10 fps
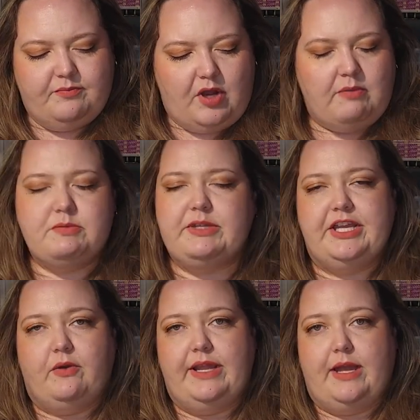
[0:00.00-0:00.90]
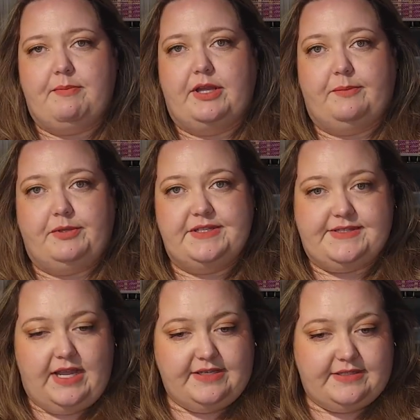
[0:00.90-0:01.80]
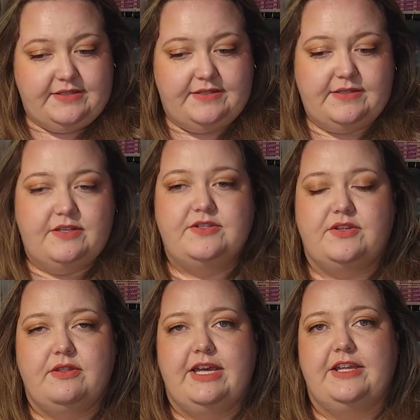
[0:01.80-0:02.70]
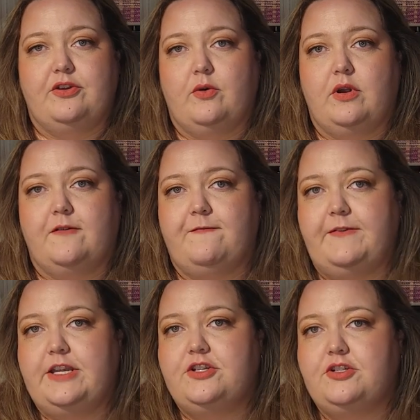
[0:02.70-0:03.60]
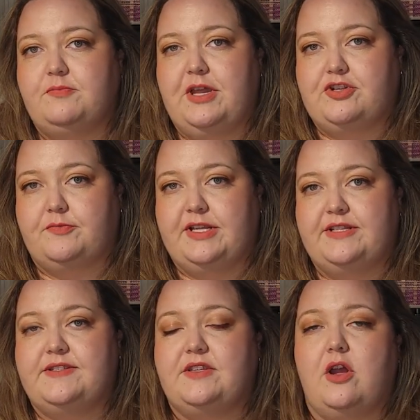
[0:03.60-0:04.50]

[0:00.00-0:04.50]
probably going up a couple of sizes so that your finished measurements